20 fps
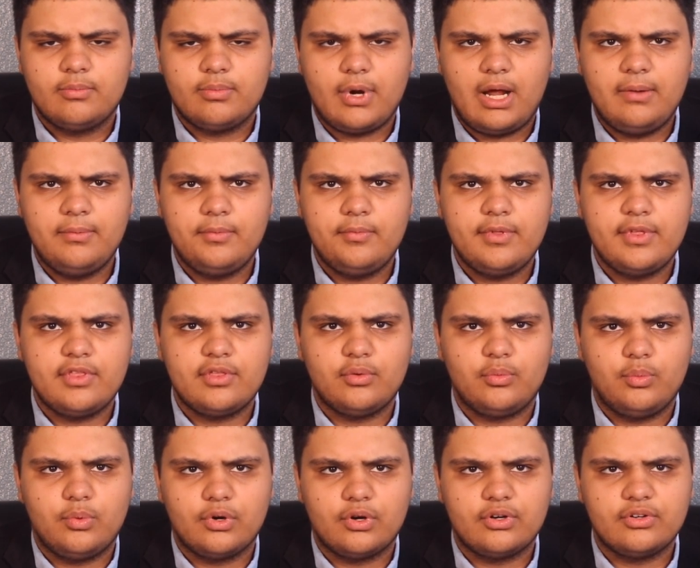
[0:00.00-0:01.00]
Probably the
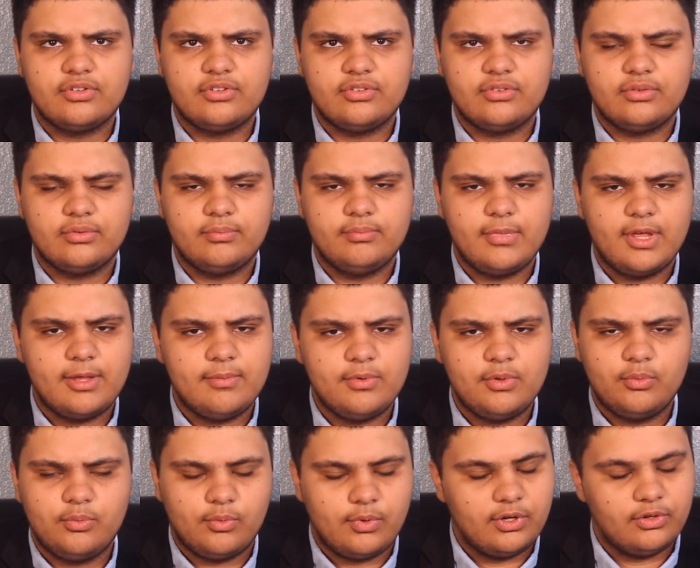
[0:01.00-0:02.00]
worst,
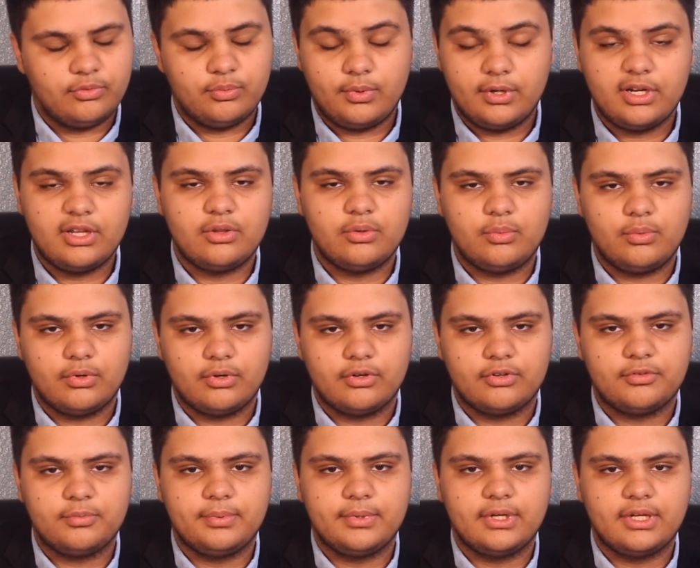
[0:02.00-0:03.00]
maybe, well, it's one of the
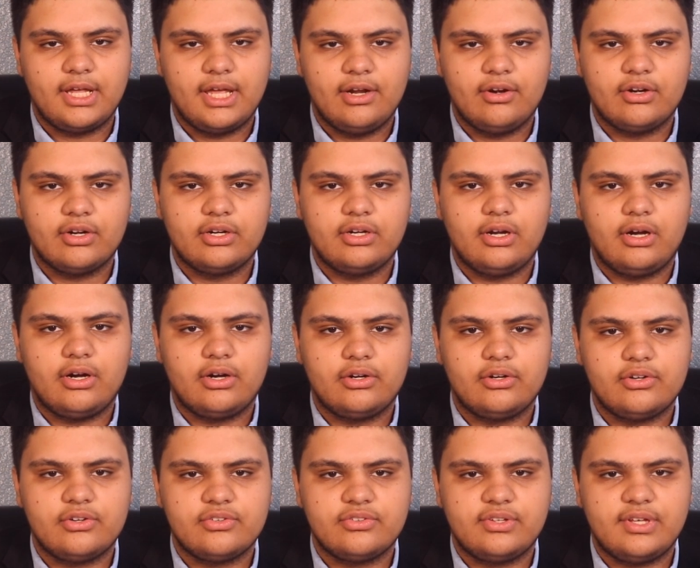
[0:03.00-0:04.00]
worst, but Eric
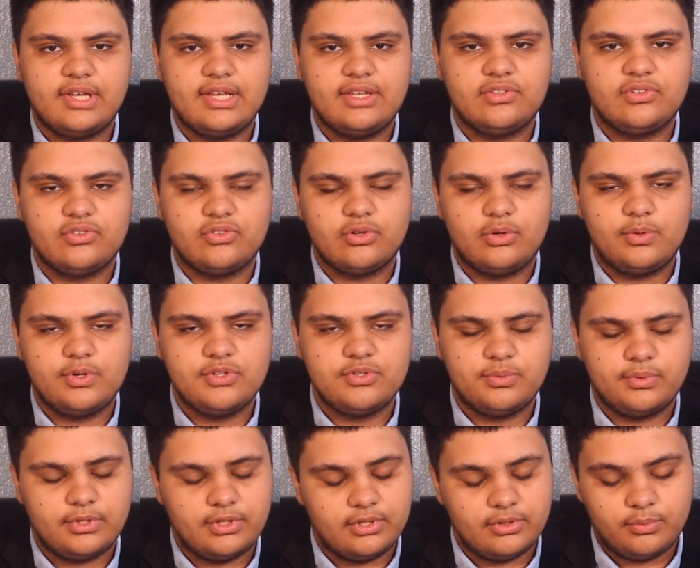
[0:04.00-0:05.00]
Garner's case is always
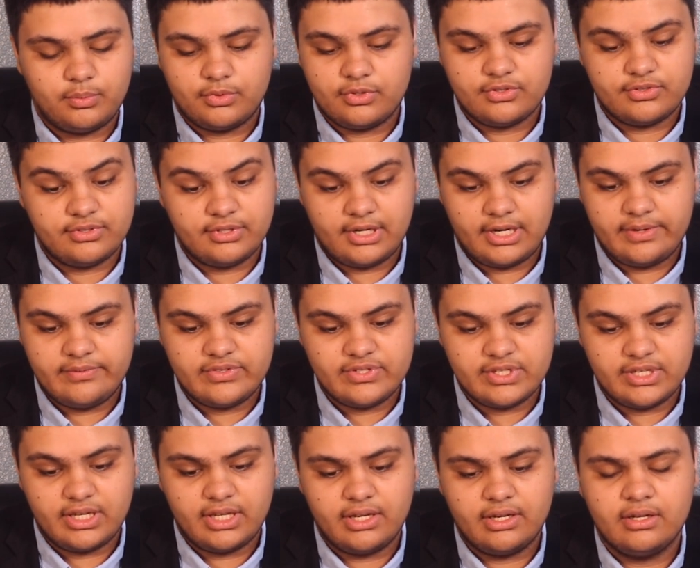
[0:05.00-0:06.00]
one of the worst that I've
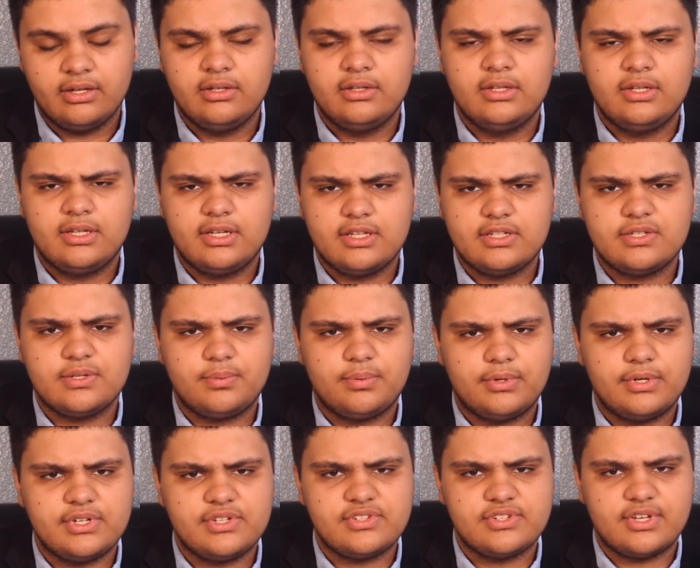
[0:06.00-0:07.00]
seen. It's a
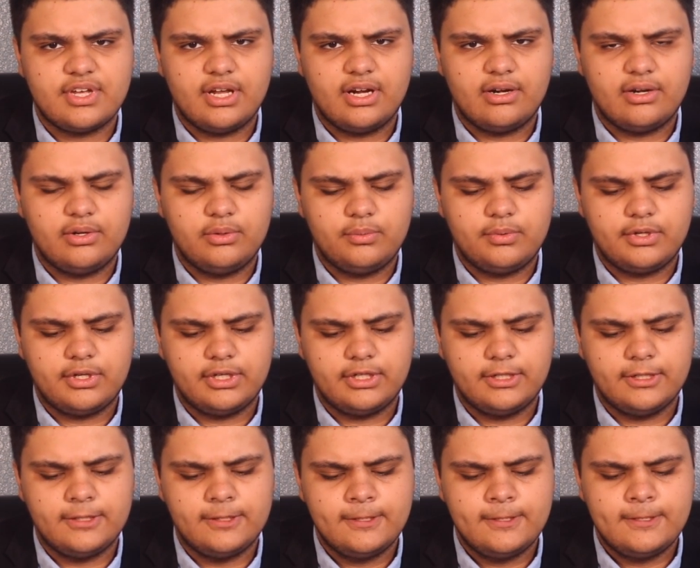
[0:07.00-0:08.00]
pretty scary
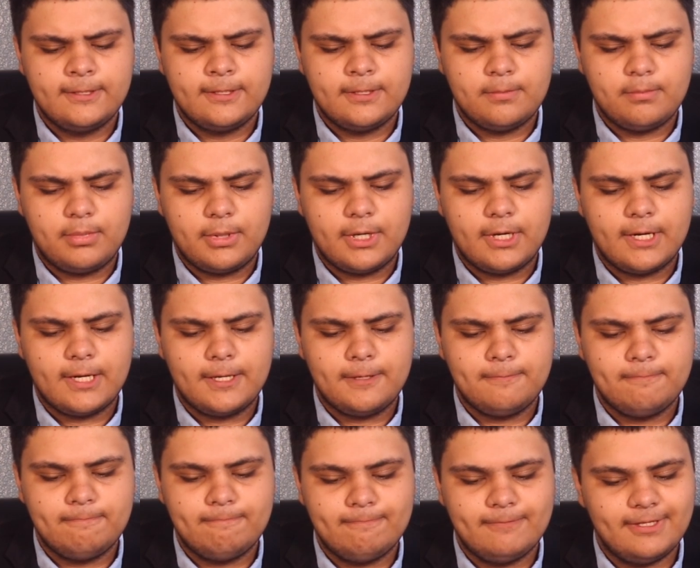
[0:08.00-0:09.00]
one, but
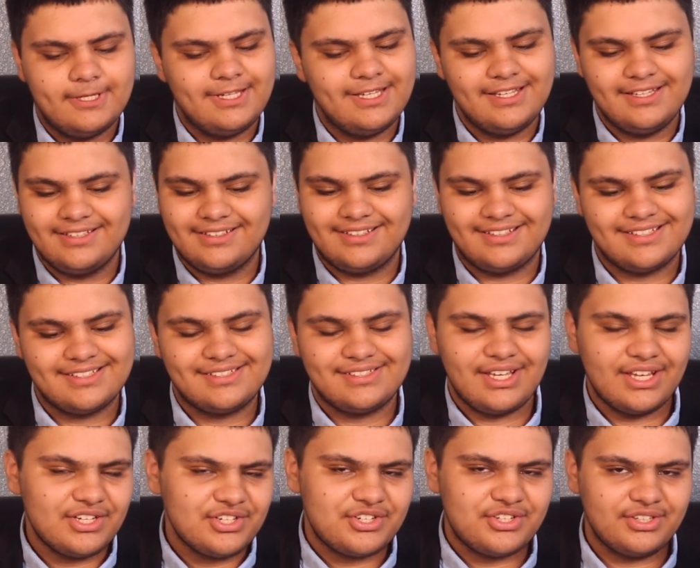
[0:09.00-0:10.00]

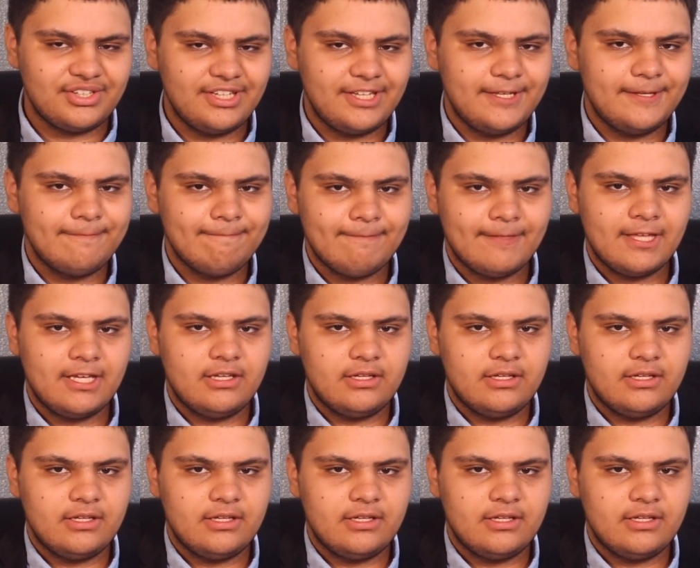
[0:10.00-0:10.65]
essentially,